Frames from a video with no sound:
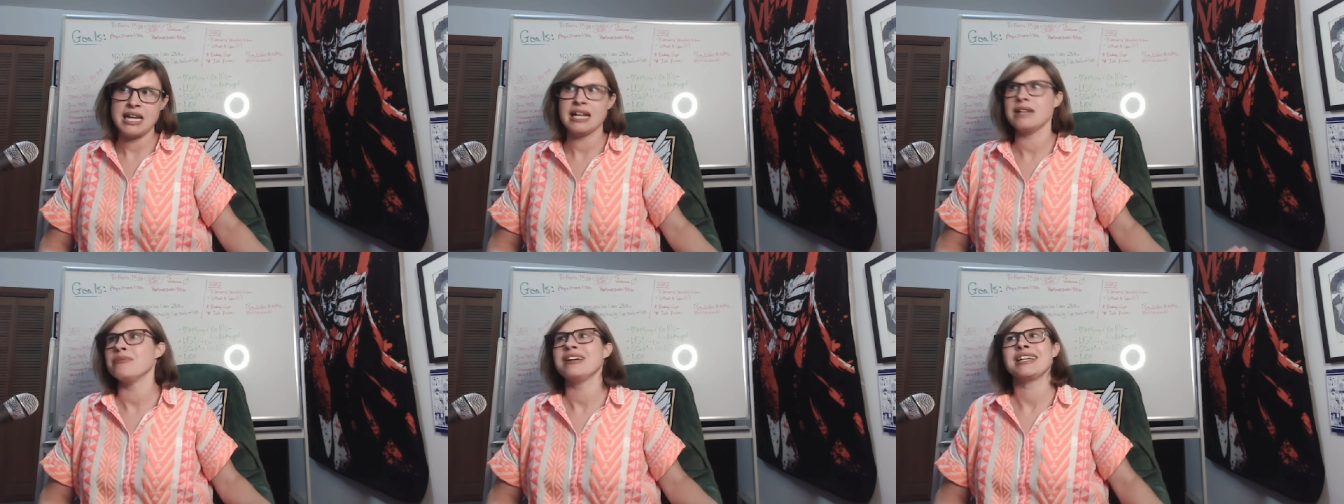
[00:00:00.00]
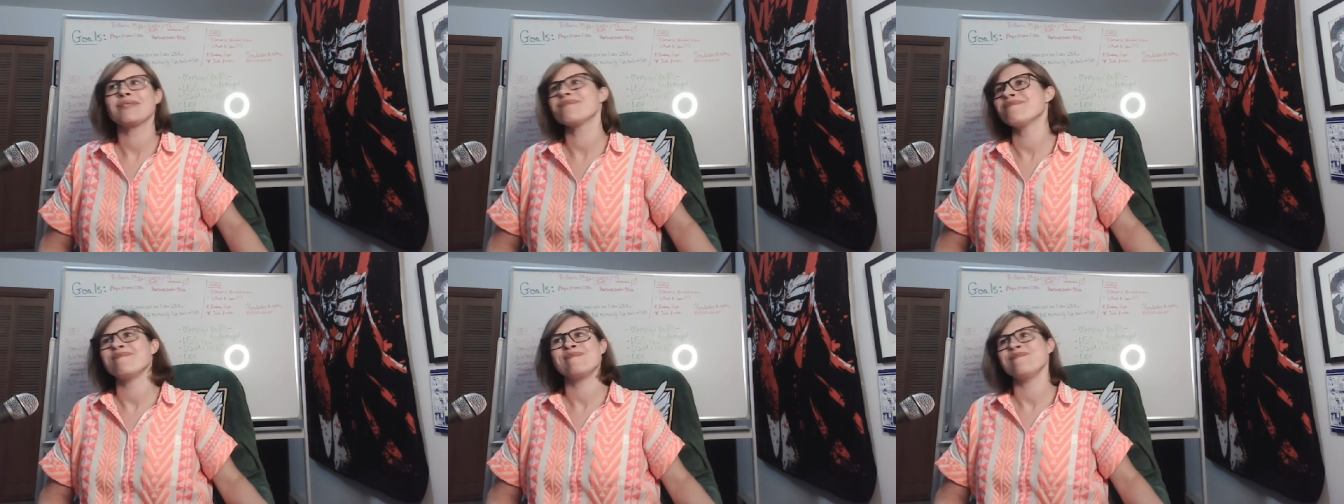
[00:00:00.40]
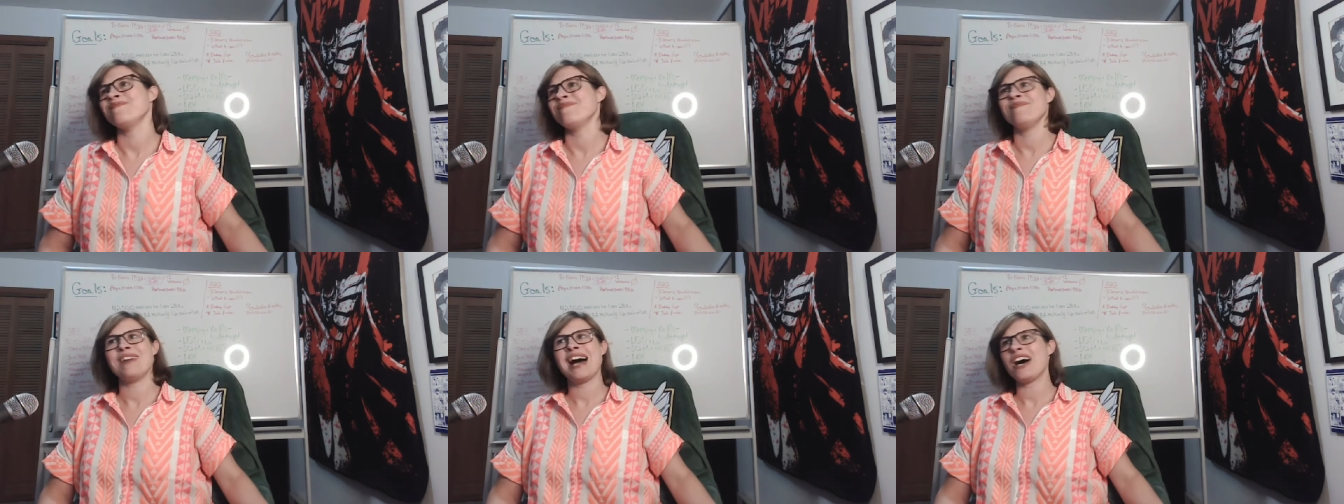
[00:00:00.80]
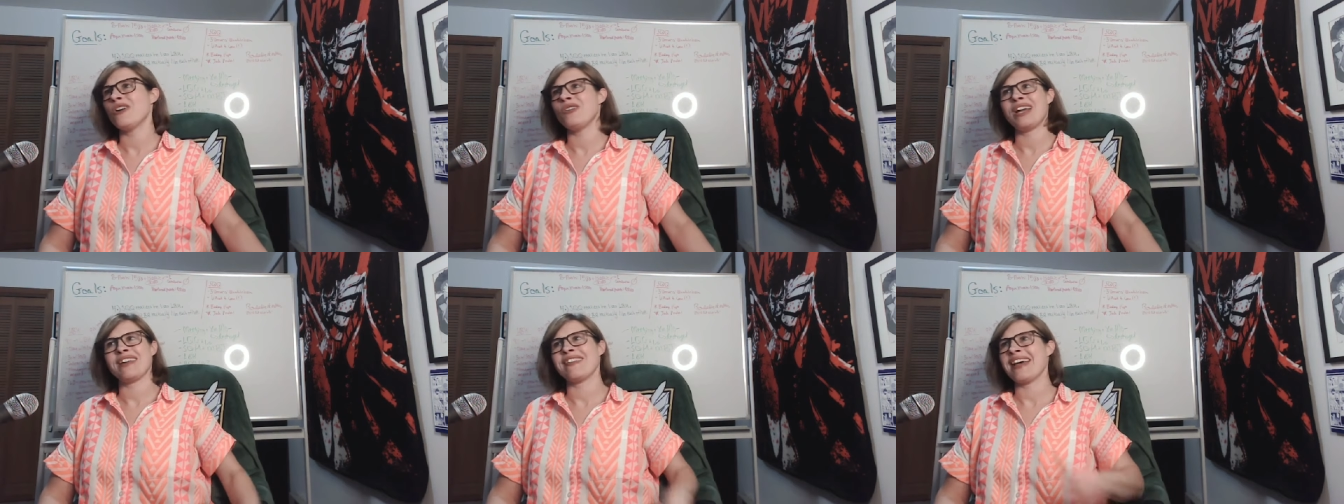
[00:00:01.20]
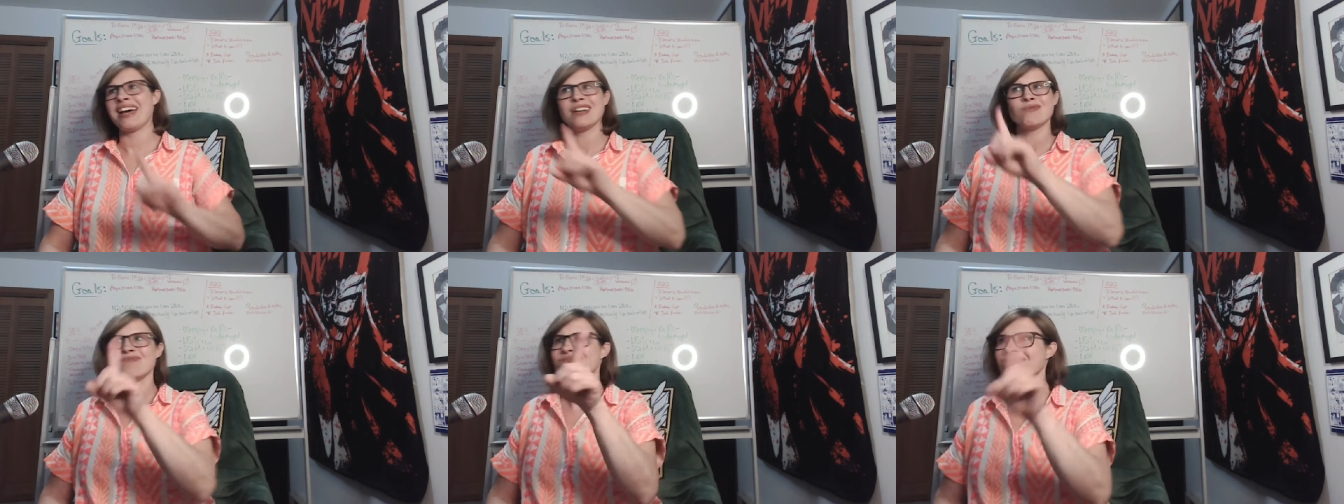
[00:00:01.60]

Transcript: And I'm like, mm-mm, I don't like that.